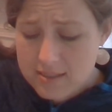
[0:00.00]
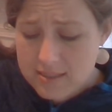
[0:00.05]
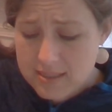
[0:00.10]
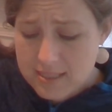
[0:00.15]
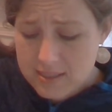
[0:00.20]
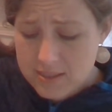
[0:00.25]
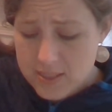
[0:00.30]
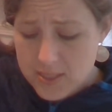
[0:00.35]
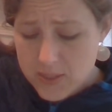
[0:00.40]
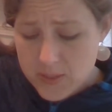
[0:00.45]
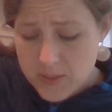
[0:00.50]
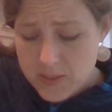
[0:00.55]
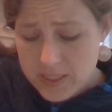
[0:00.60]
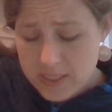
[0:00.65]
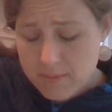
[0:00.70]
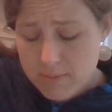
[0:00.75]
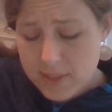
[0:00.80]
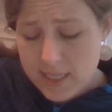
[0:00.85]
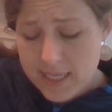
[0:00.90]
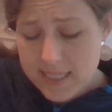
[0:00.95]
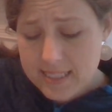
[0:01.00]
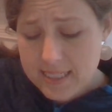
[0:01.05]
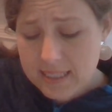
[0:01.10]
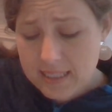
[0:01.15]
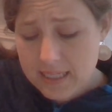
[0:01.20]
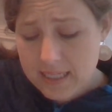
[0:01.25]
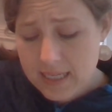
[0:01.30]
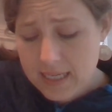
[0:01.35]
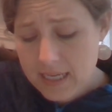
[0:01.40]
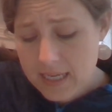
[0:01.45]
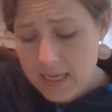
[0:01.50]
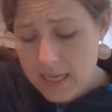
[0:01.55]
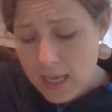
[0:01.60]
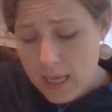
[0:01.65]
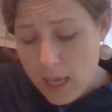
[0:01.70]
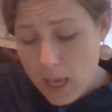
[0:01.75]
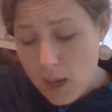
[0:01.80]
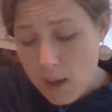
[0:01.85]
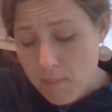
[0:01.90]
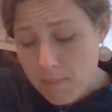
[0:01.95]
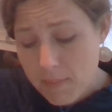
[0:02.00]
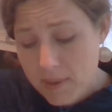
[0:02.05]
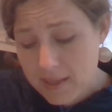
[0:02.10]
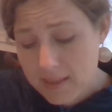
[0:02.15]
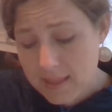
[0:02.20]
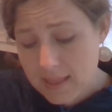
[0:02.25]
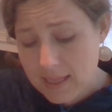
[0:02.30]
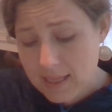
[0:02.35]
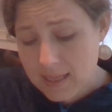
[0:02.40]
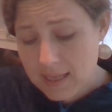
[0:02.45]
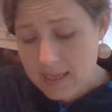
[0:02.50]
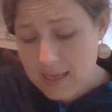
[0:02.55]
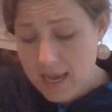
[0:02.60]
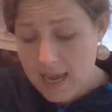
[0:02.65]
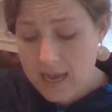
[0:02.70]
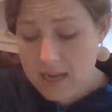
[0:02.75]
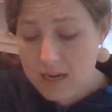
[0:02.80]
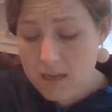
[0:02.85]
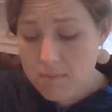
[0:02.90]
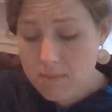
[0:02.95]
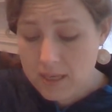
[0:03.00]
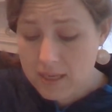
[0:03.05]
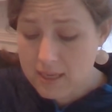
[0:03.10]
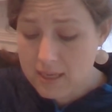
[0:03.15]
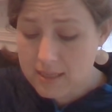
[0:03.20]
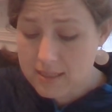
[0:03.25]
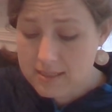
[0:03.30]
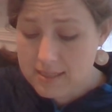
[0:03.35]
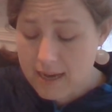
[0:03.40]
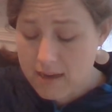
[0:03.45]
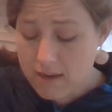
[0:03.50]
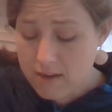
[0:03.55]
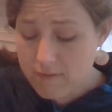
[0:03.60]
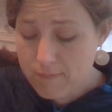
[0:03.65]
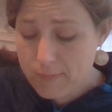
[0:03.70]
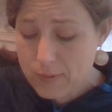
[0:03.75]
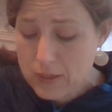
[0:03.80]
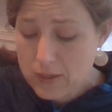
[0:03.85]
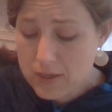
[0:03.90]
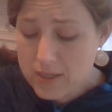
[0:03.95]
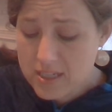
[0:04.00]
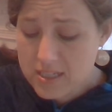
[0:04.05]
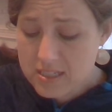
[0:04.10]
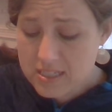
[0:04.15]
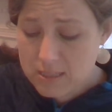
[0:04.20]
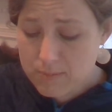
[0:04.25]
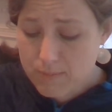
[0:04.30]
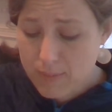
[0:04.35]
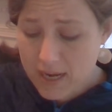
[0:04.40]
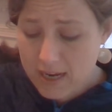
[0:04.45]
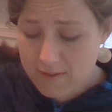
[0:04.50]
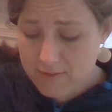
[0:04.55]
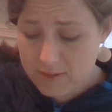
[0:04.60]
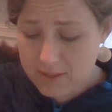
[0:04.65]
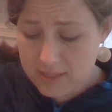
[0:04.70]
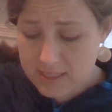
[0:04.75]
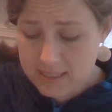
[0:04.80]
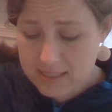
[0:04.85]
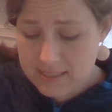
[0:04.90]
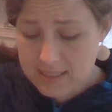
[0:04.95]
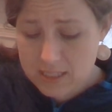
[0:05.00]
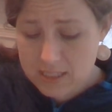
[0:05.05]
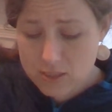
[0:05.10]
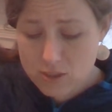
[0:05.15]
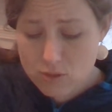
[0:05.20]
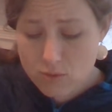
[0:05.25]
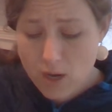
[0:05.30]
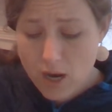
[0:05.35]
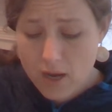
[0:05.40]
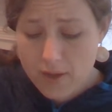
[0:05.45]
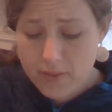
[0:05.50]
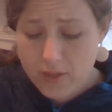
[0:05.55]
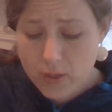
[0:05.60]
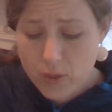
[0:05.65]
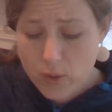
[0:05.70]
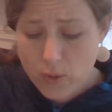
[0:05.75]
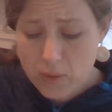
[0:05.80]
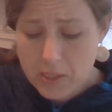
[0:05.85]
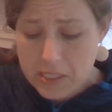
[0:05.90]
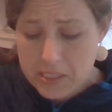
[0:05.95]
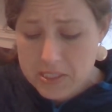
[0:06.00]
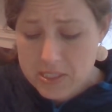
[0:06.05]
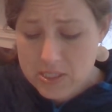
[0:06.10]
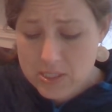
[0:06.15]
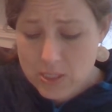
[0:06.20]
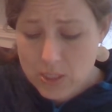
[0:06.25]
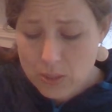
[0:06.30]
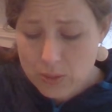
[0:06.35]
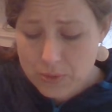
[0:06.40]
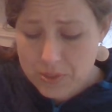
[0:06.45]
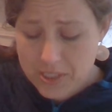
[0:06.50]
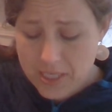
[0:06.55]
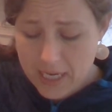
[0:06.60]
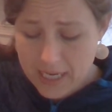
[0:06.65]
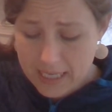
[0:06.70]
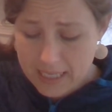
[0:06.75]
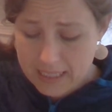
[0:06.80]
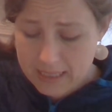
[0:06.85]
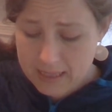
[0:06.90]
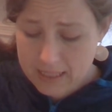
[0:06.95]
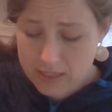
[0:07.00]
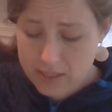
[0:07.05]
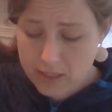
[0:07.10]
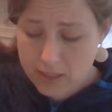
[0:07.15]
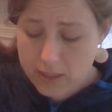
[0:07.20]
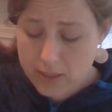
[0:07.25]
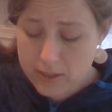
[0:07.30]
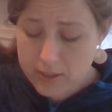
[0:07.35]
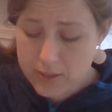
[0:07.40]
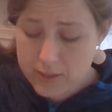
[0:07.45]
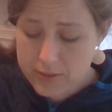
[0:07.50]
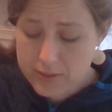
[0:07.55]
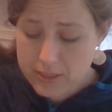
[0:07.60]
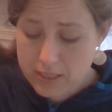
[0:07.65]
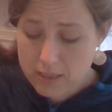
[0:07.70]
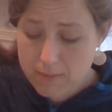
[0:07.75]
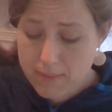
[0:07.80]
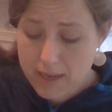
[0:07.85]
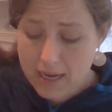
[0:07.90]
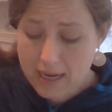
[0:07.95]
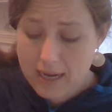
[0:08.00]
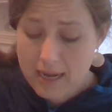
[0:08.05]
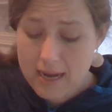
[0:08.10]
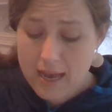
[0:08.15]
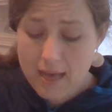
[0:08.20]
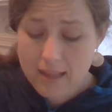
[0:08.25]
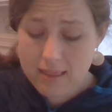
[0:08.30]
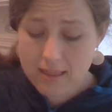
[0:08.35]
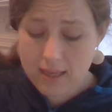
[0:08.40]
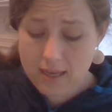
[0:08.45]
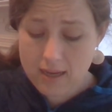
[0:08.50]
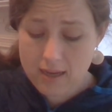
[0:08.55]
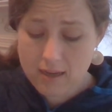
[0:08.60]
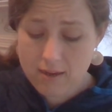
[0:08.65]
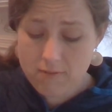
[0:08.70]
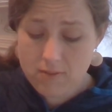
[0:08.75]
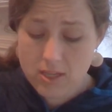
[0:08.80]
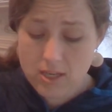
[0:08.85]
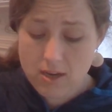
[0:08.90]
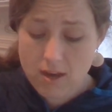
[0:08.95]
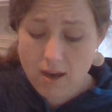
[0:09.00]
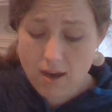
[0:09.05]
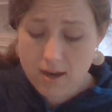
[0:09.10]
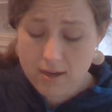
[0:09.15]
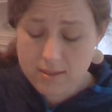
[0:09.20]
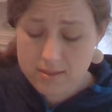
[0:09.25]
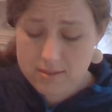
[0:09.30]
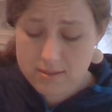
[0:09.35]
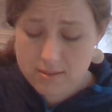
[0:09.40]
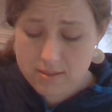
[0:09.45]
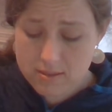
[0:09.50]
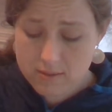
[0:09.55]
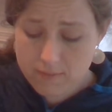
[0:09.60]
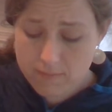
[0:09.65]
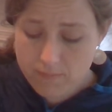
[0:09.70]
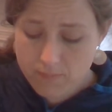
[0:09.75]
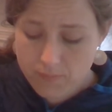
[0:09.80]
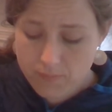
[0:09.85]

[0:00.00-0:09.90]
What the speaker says: said Susan presently. But the enemies, out of pure spitefulness, had drawn the cords so tight that the girls could make nothing of the knots.